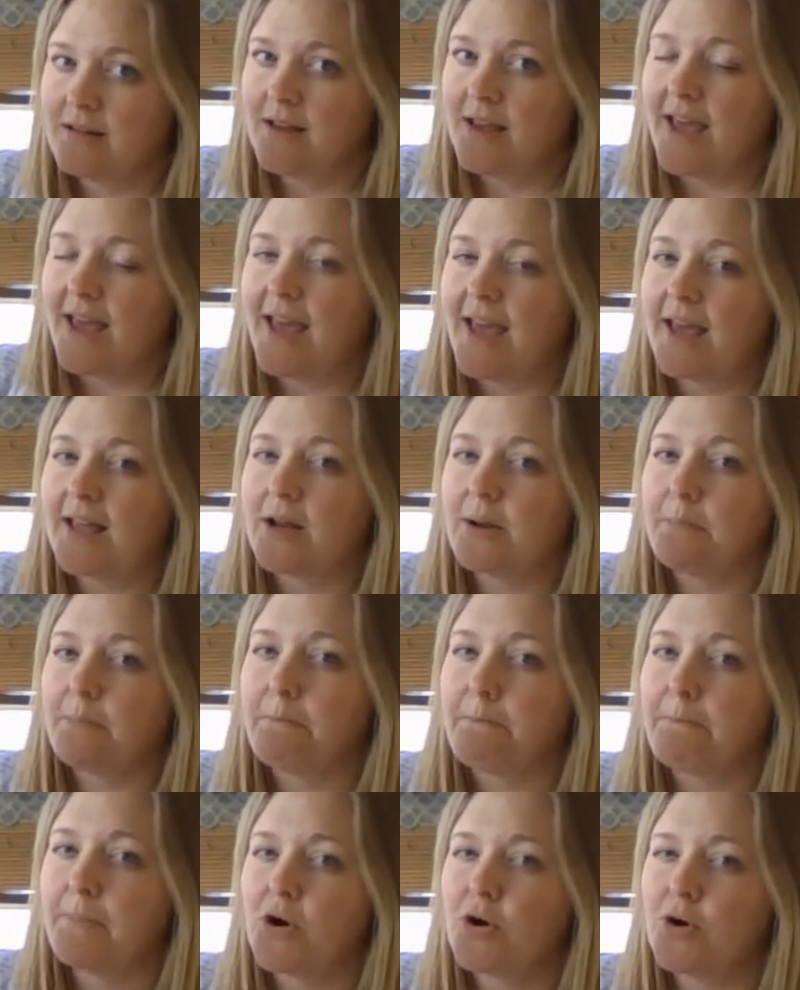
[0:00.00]
Add a
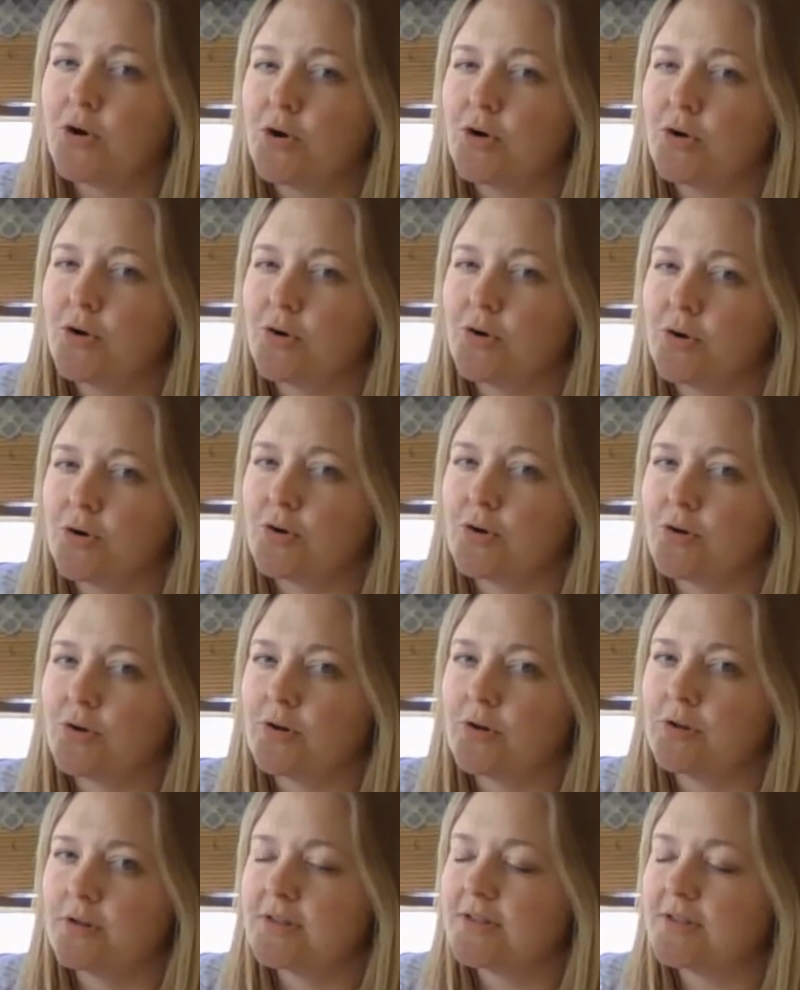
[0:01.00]
purr.
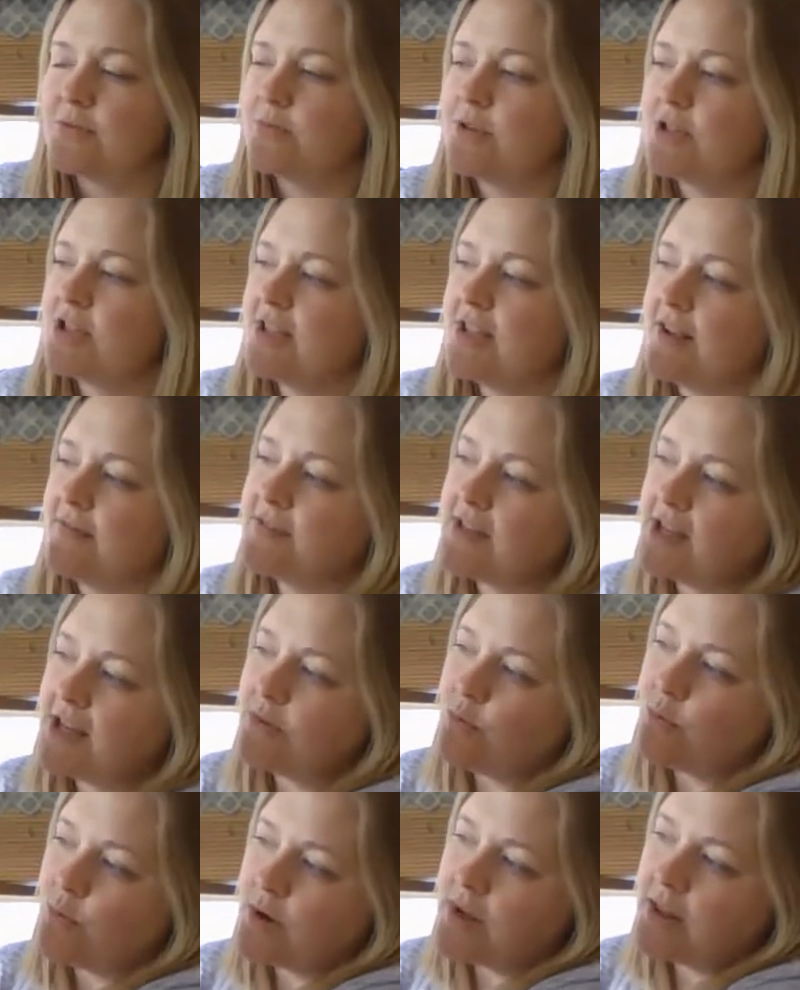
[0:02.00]
So we just have to add
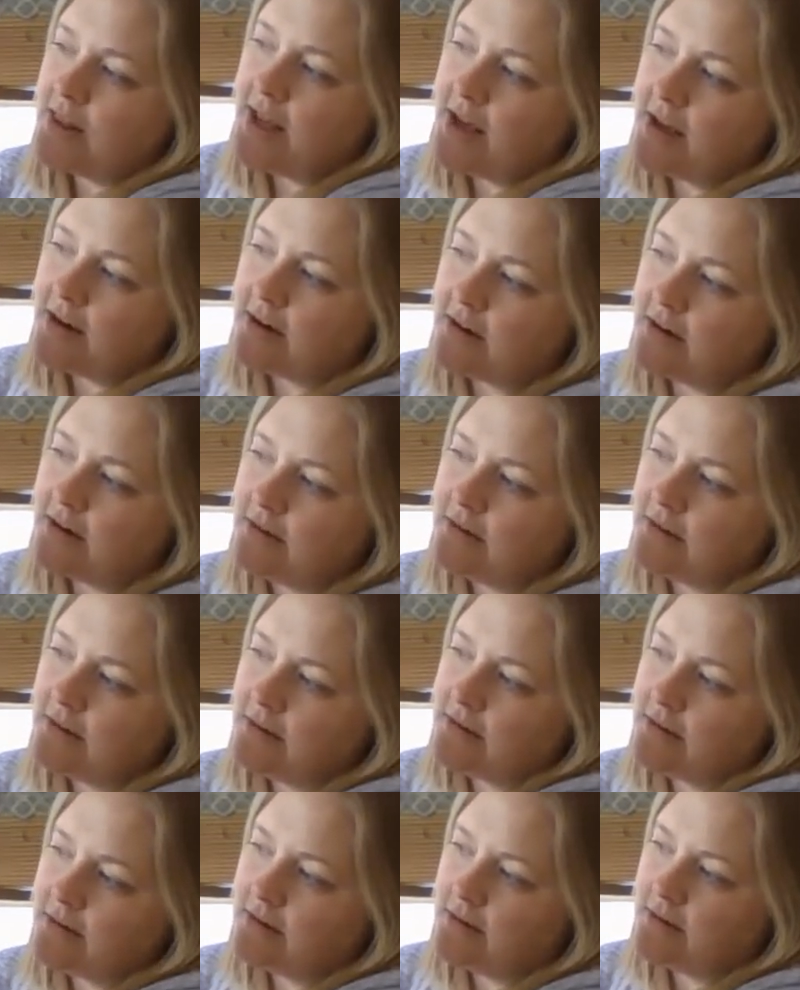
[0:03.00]
one letter
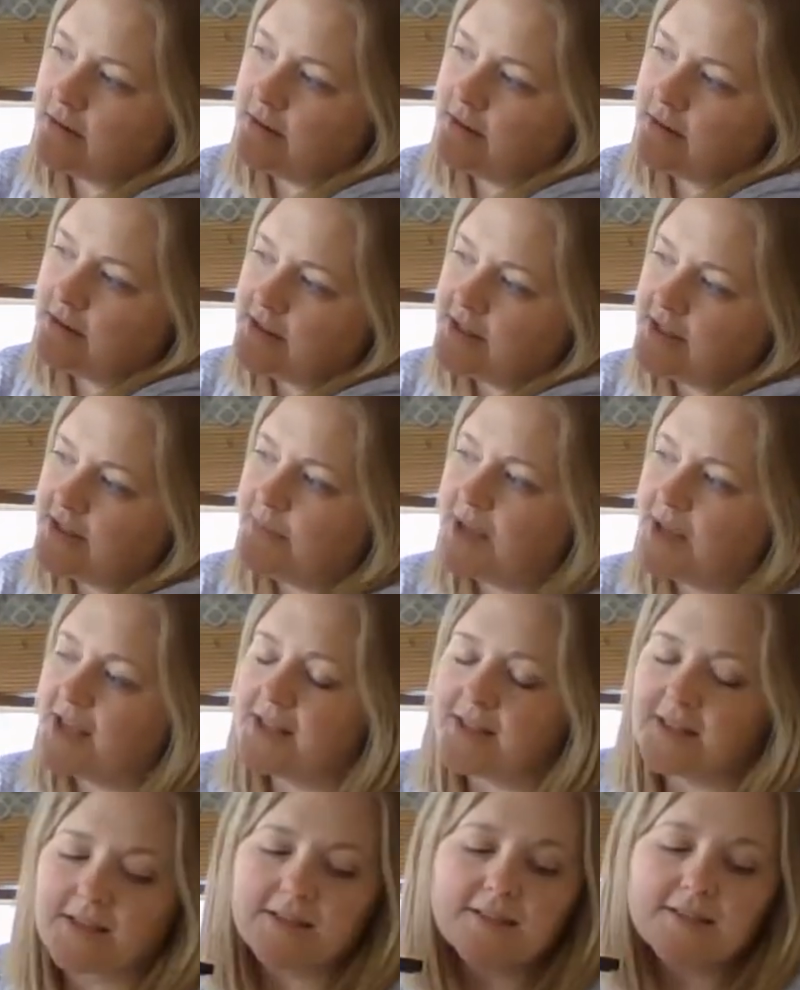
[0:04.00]
to make
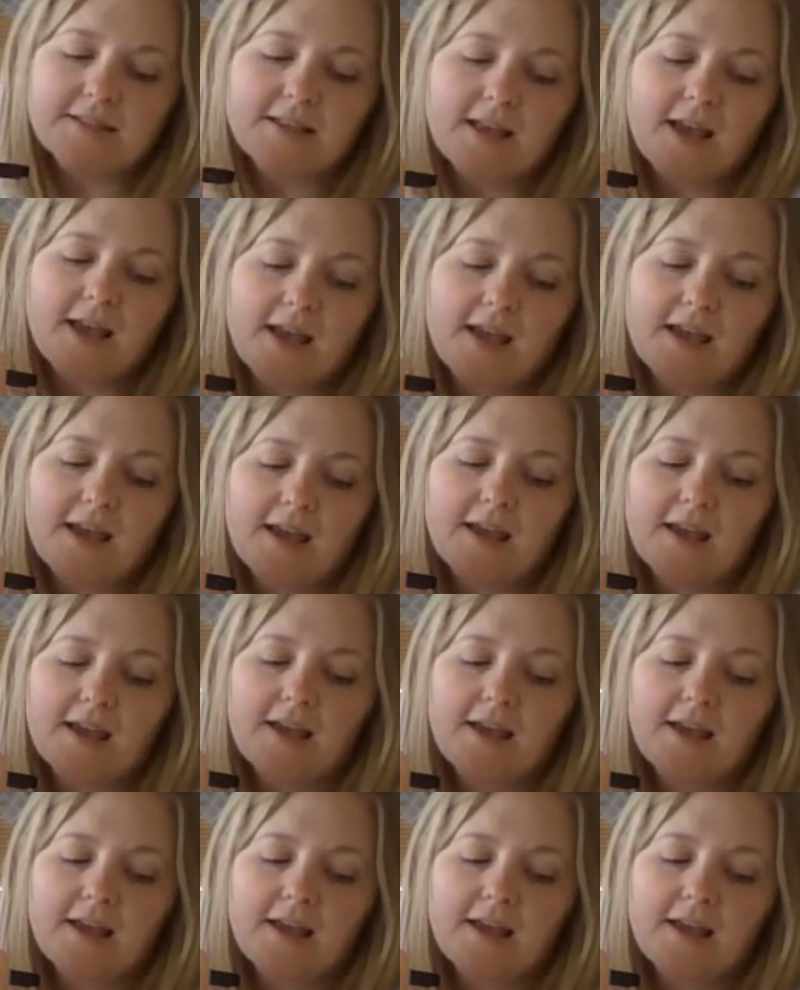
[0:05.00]
this say